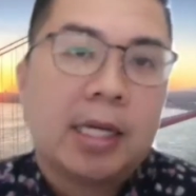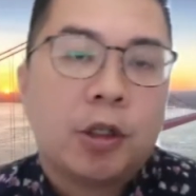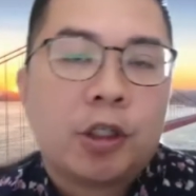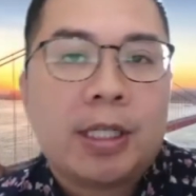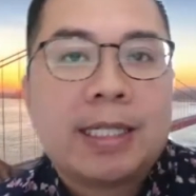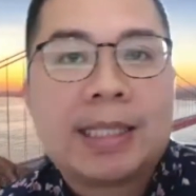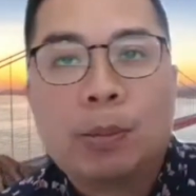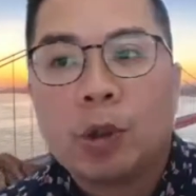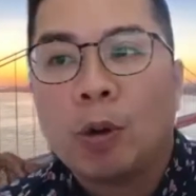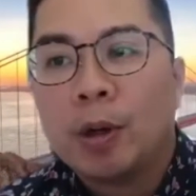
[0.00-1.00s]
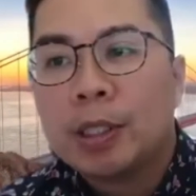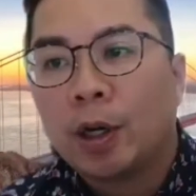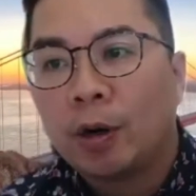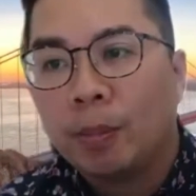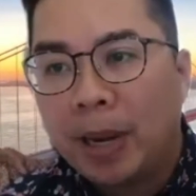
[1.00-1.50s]
Usually stable coins
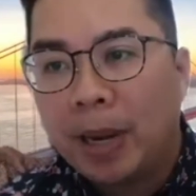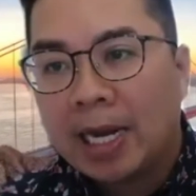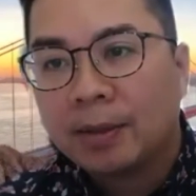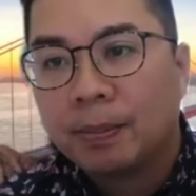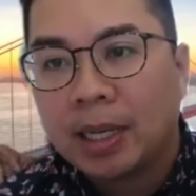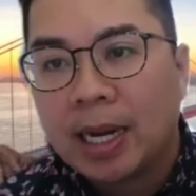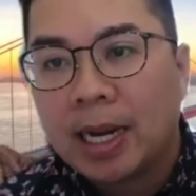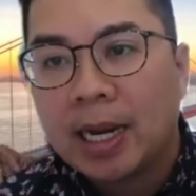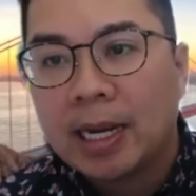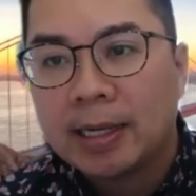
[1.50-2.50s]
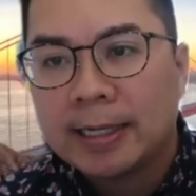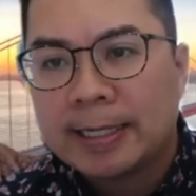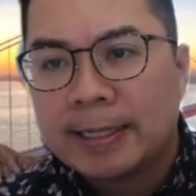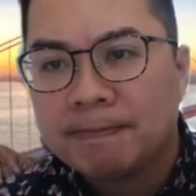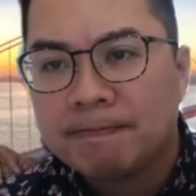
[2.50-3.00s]
are backed by
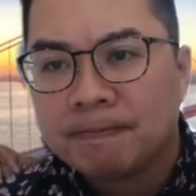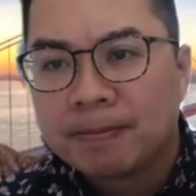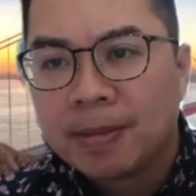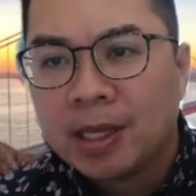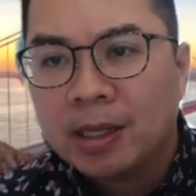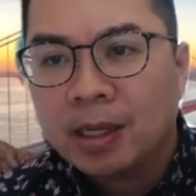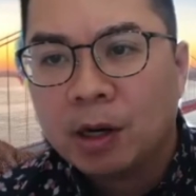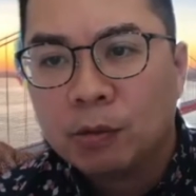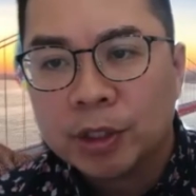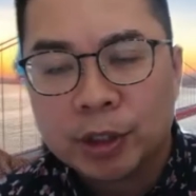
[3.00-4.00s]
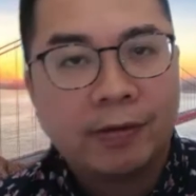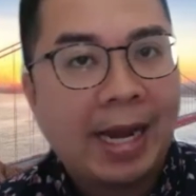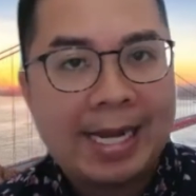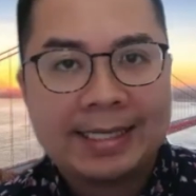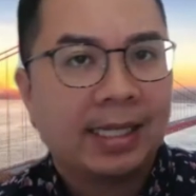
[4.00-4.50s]
a reserve
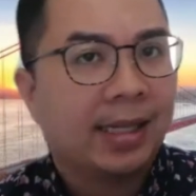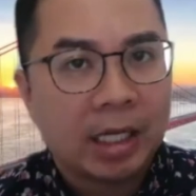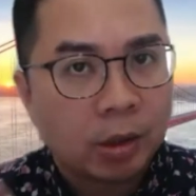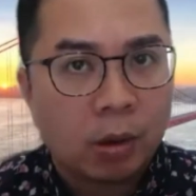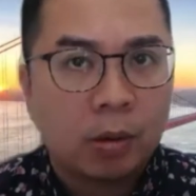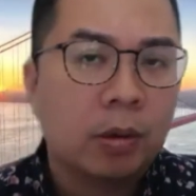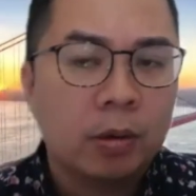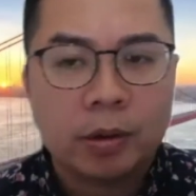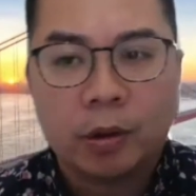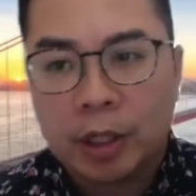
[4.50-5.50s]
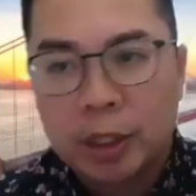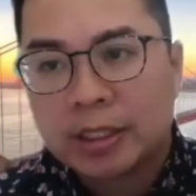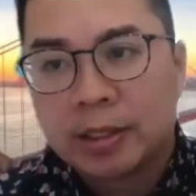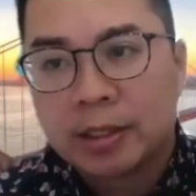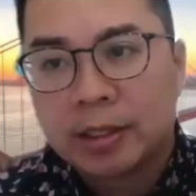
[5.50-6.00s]
asset like gold or the
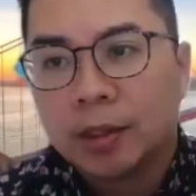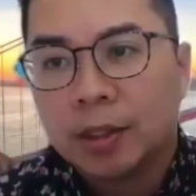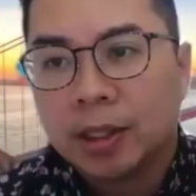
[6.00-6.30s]
US dollar.